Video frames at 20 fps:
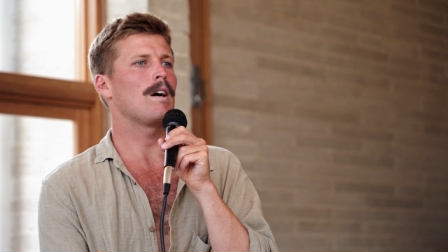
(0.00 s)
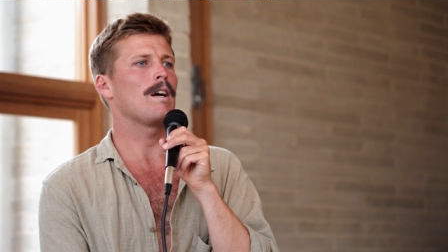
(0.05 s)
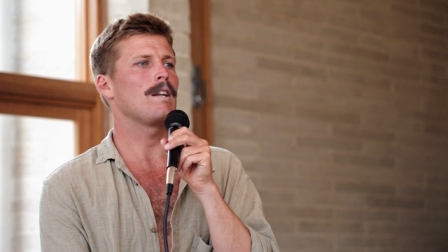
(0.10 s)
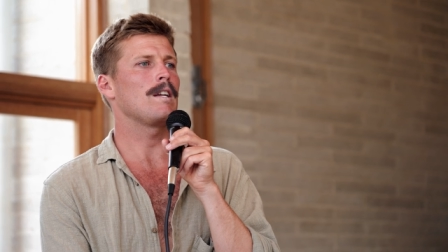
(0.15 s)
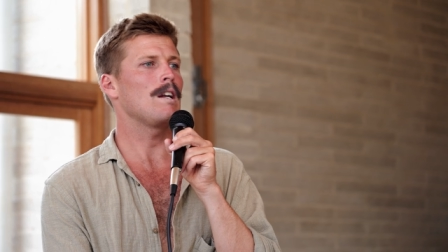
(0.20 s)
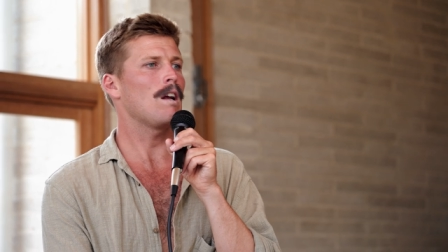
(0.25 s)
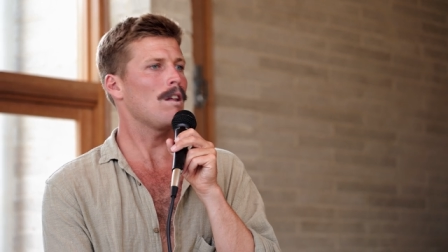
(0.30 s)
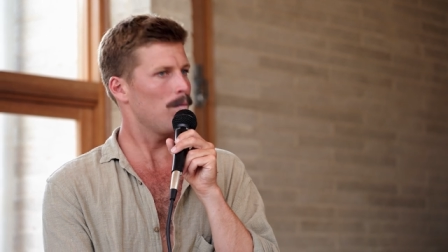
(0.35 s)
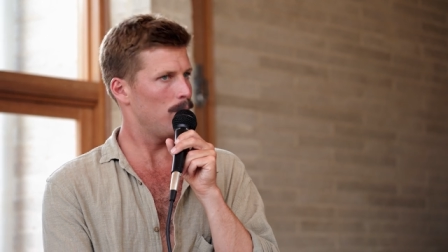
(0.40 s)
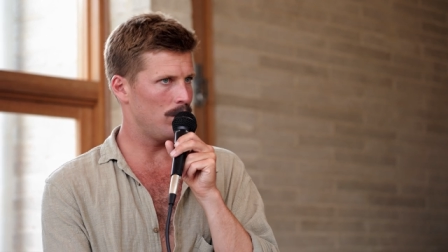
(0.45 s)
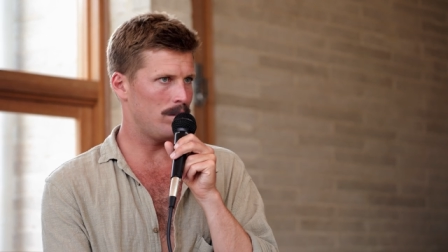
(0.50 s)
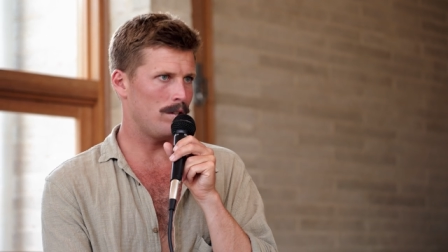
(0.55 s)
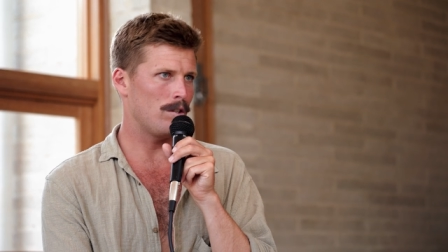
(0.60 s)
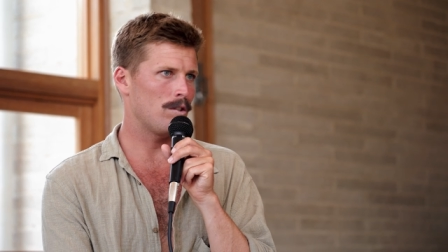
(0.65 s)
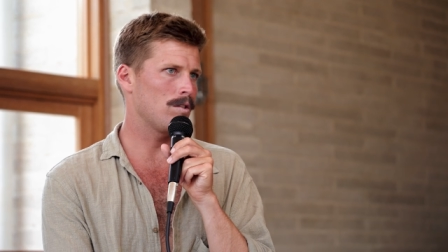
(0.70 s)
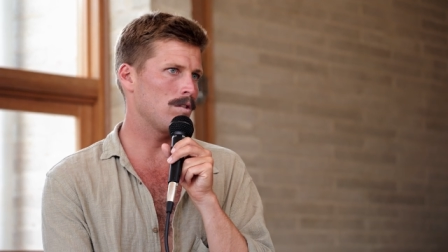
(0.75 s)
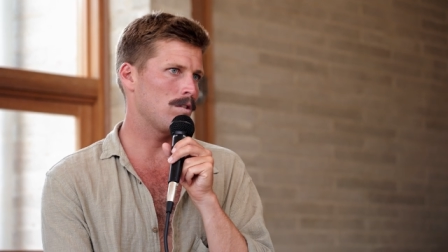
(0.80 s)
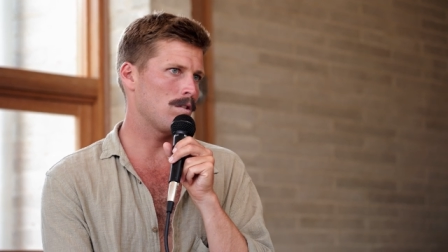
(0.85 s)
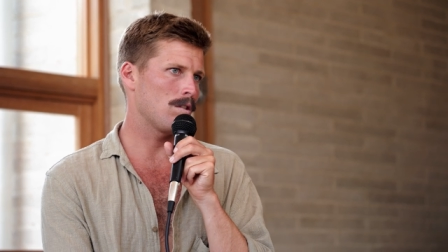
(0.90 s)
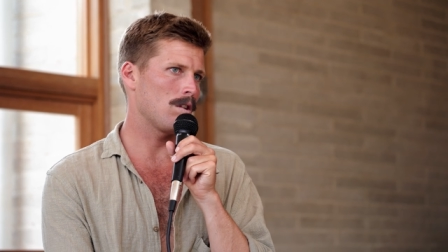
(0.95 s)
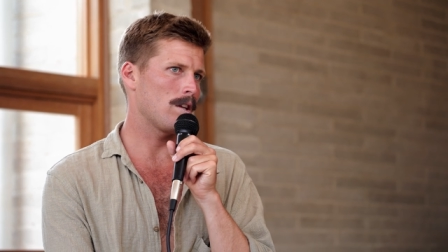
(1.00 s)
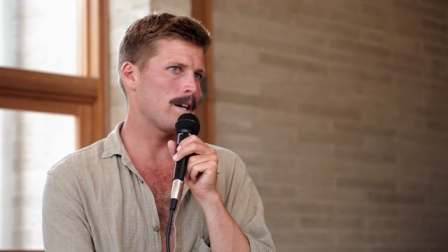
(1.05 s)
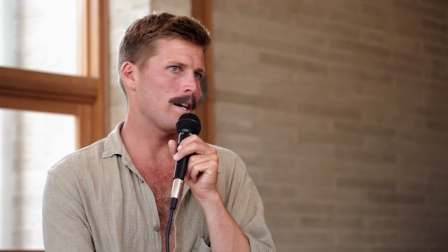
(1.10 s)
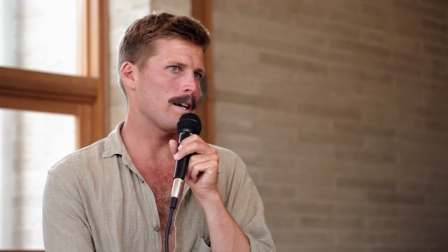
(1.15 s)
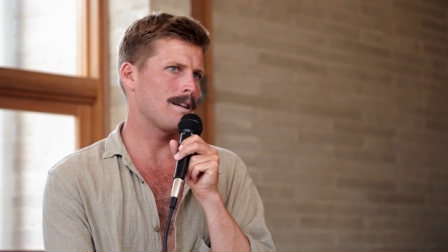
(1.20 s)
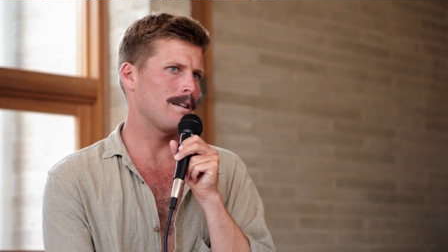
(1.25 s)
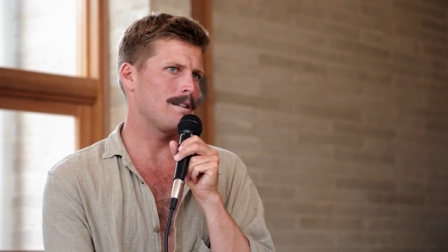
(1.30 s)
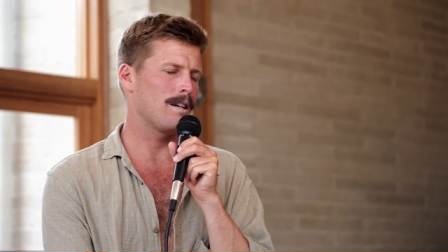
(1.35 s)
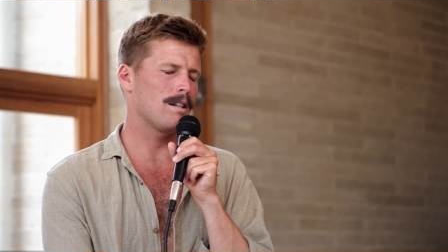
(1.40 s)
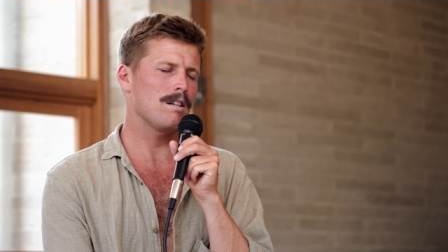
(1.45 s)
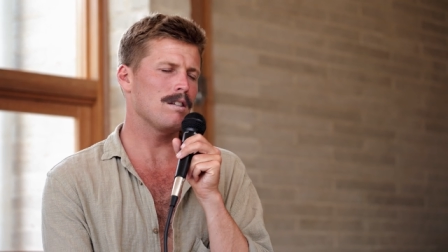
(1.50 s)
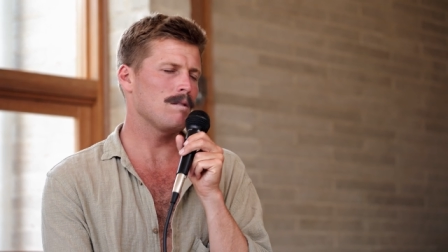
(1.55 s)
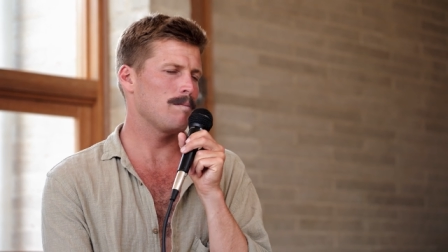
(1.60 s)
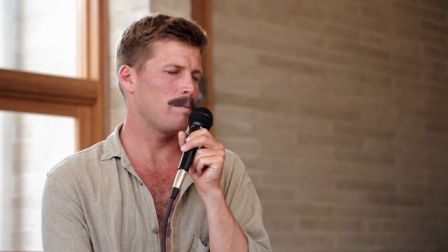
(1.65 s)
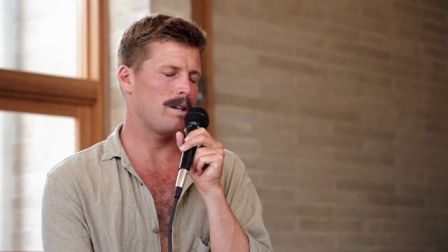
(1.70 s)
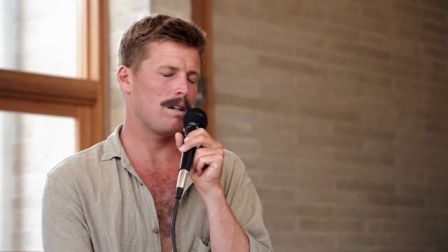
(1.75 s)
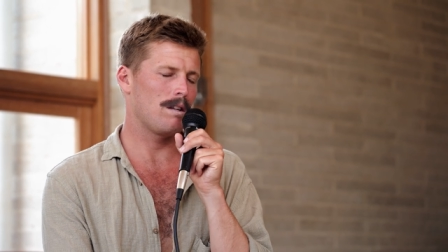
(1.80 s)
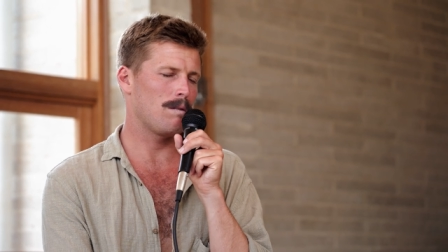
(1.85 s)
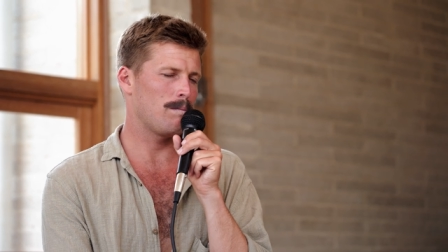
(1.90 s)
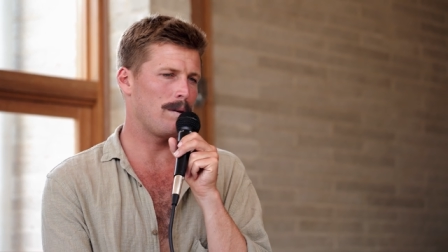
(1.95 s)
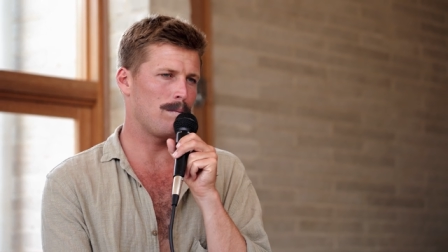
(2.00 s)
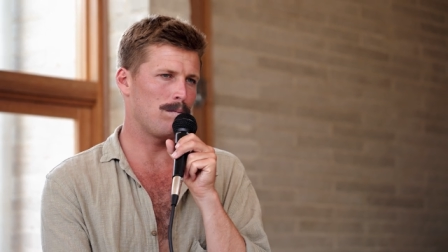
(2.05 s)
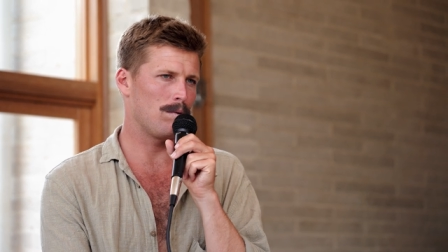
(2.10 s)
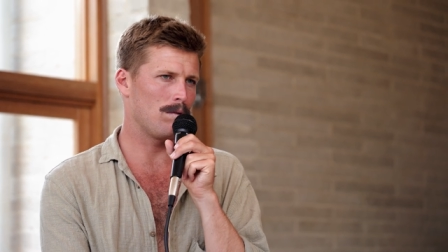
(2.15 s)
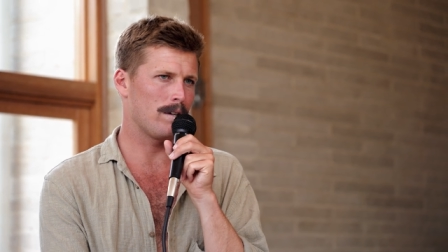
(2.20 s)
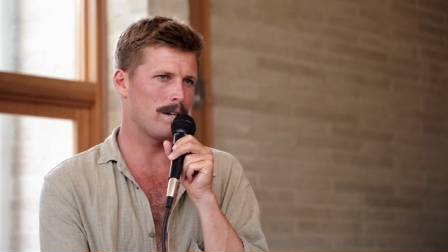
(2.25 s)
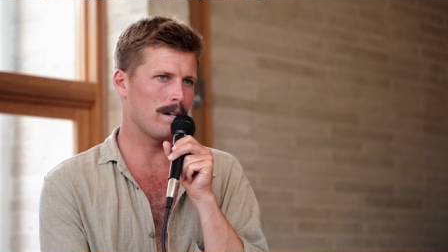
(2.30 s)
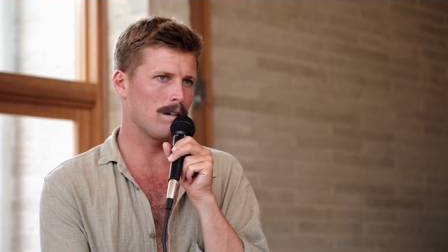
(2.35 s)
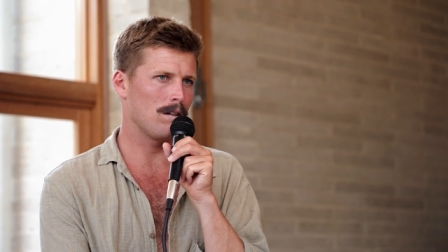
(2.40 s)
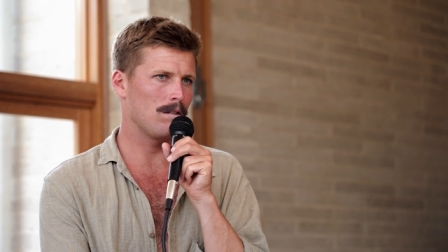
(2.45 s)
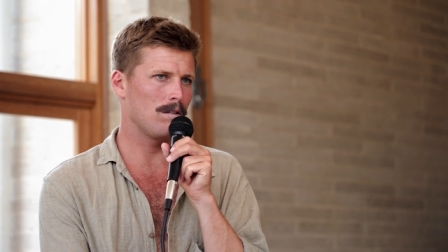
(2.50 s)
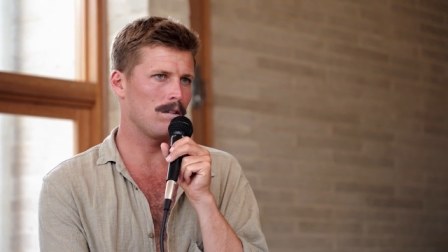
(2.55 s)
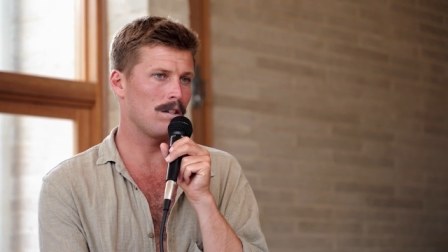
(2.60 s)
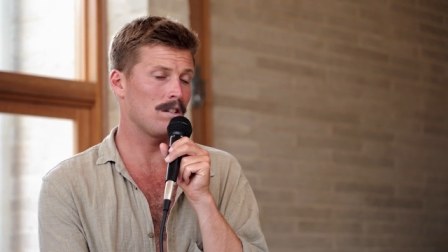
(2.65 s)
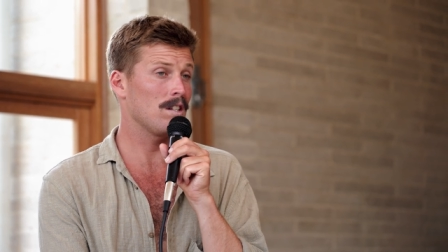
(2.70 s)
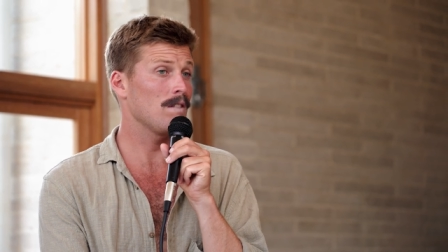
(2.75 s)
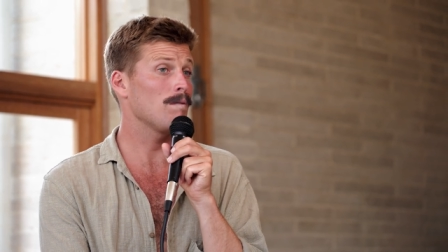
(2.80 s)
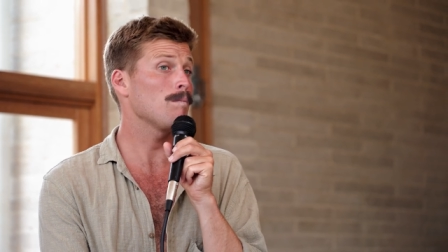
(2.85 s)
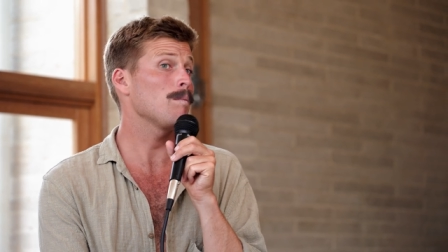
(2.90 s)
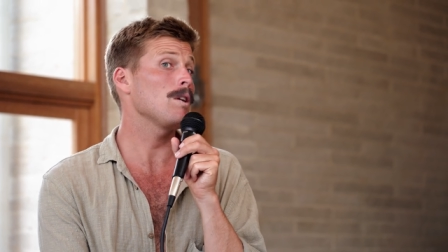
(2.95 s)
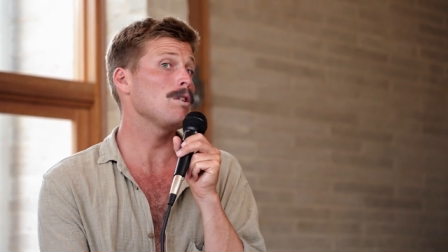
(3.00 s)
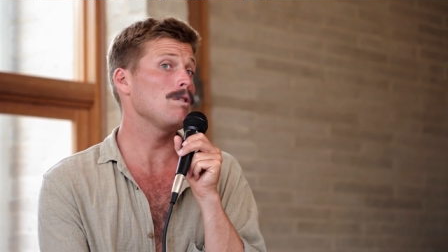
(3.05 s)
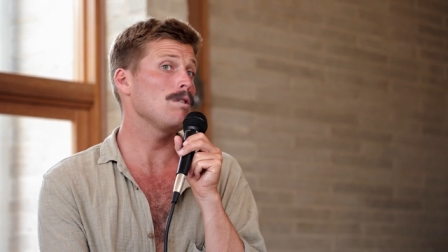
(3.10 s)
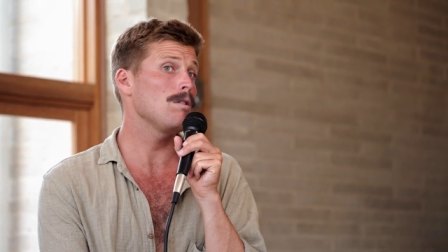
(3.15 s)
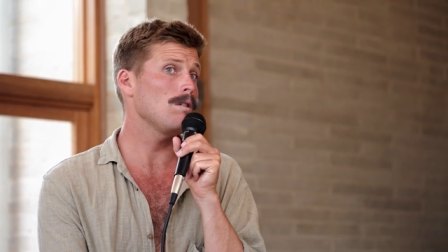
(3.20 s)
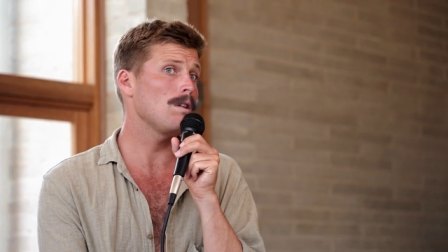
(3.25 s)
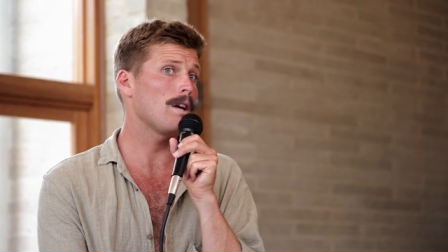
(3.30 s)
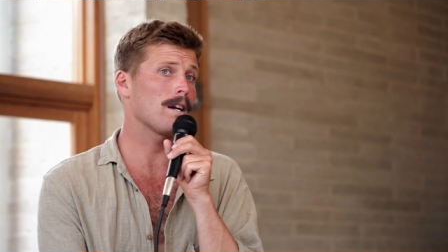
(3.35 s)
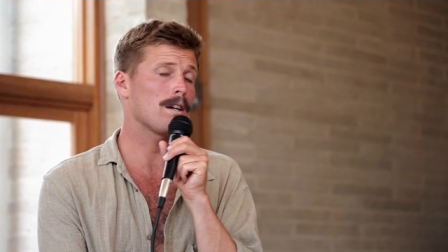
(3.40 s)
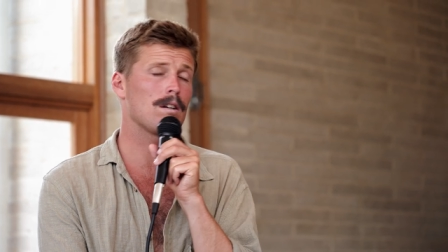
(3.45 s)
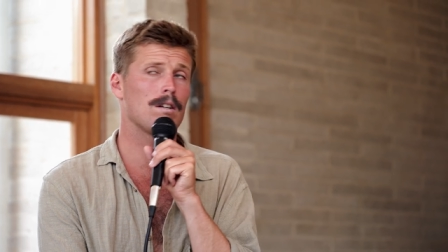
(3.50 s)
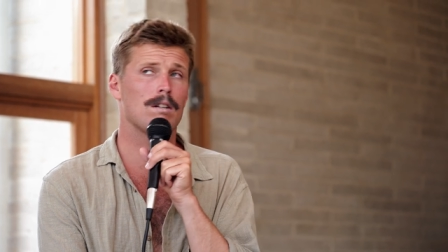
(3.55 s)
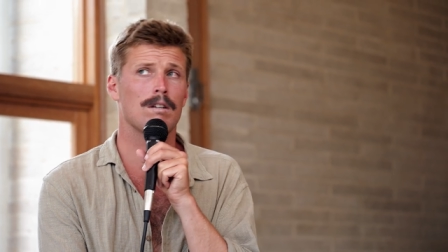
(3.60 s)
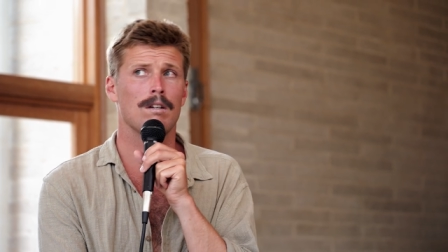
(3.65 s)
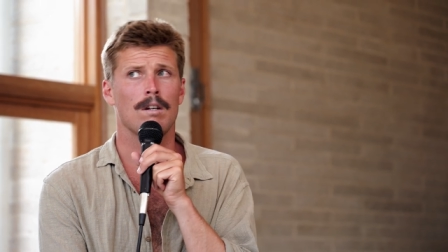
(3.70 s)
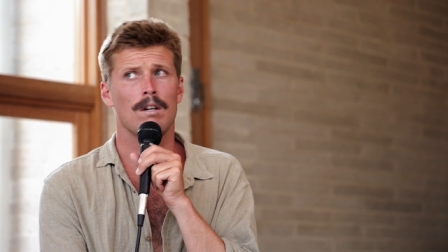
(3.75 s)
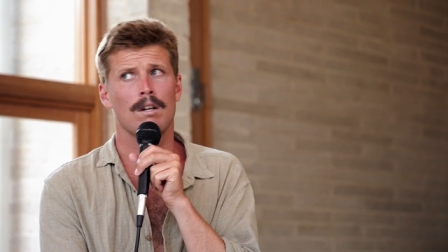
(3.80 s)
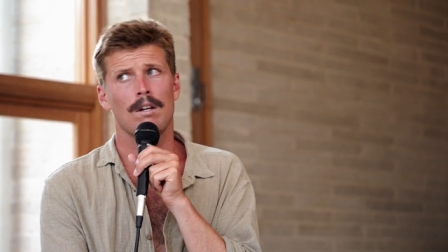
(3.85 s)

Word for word: I need other musicians to like it, and that doesn't mean other people like it. Doesn't even mean mm. like it.